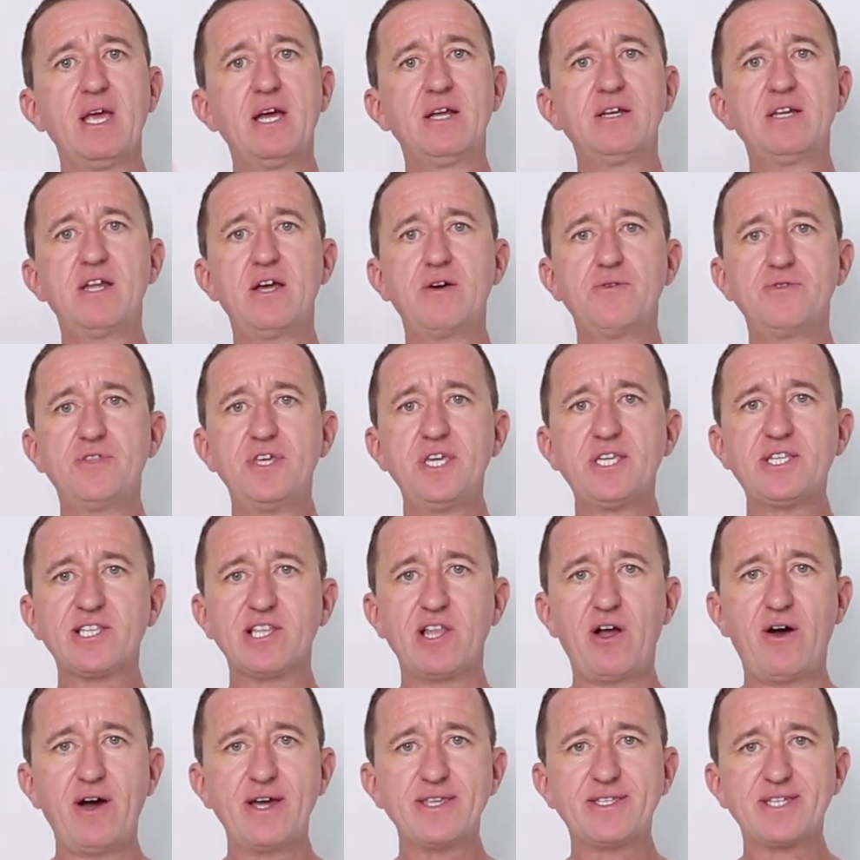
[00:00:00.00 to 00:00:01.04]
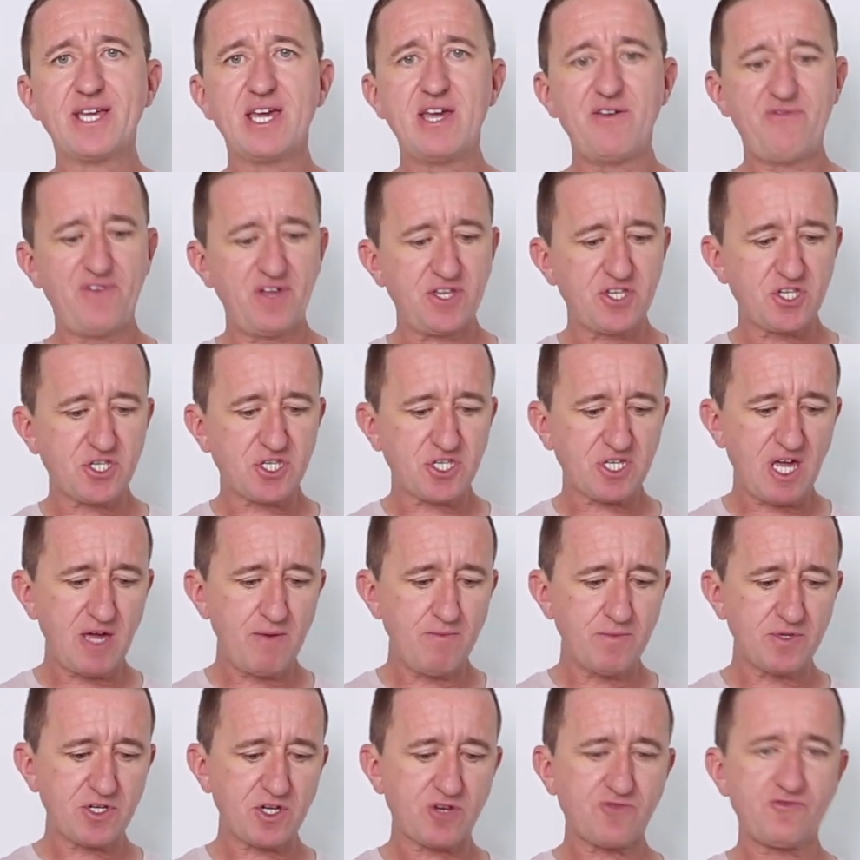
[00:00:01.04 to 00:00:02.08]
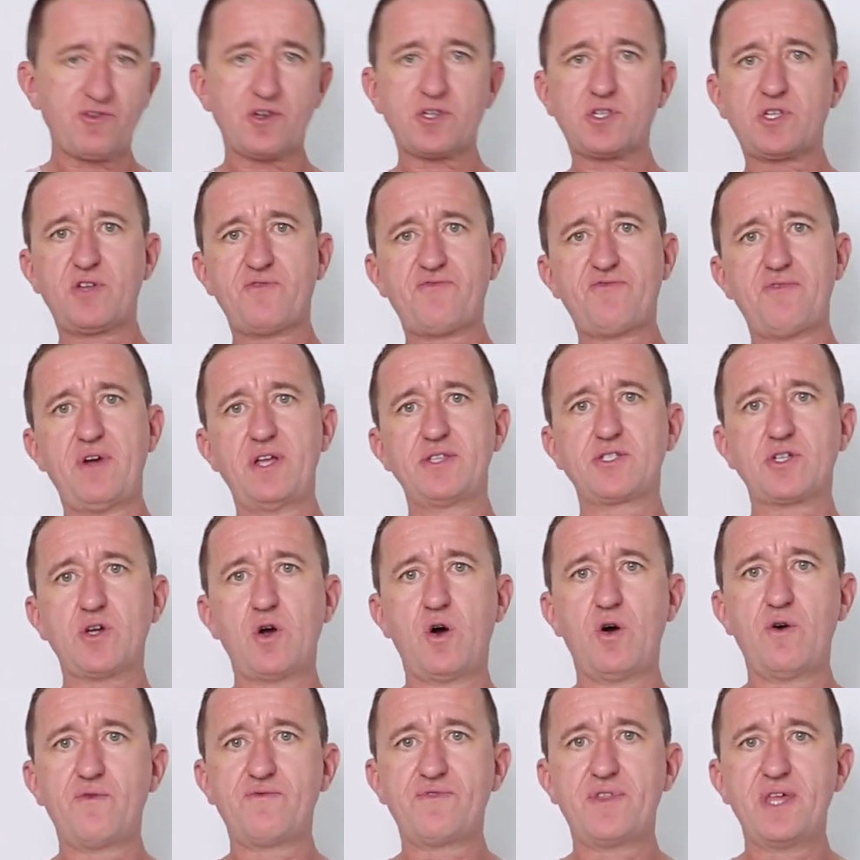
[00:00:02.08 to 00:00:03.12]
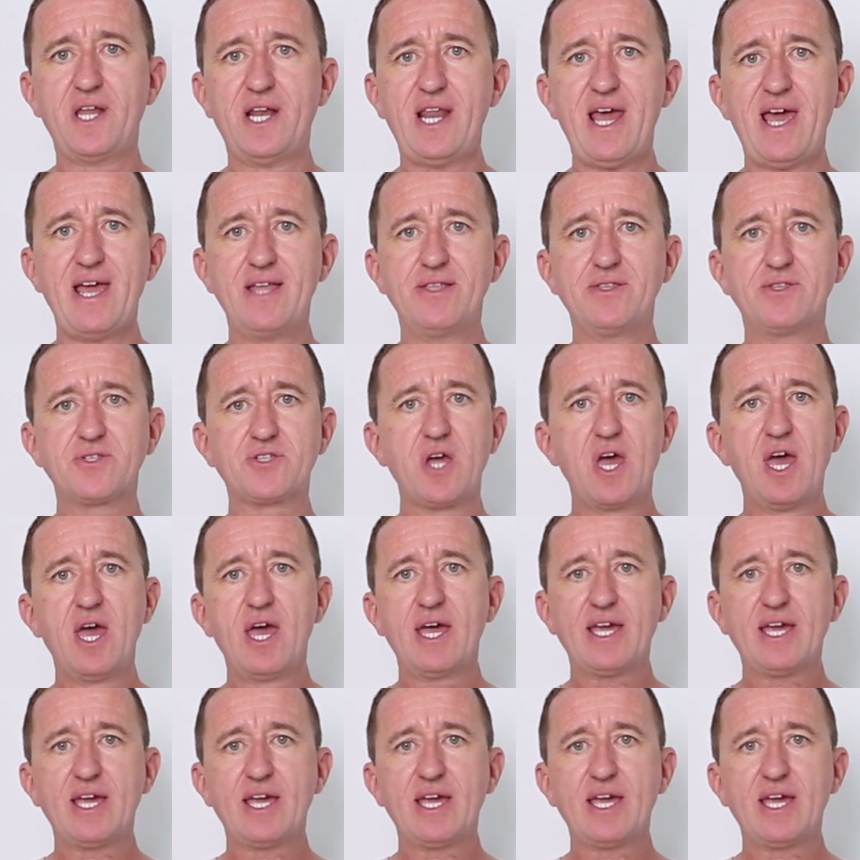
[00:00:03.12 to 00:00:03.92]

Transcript: Now this light, if it skims across the front of the lens,